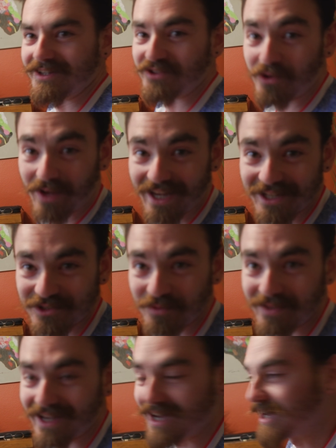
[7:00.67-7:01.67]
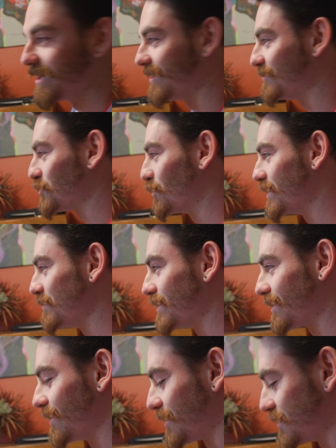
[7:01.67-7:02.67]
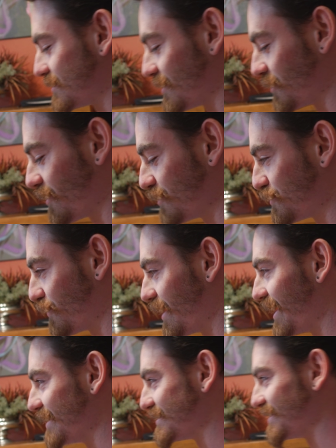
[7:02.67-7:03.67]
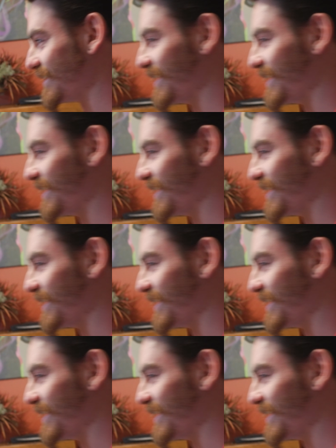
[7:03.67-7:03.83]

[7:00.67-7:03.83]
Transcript: don't cancel me. I had 20 McNuggets and a large fries, and.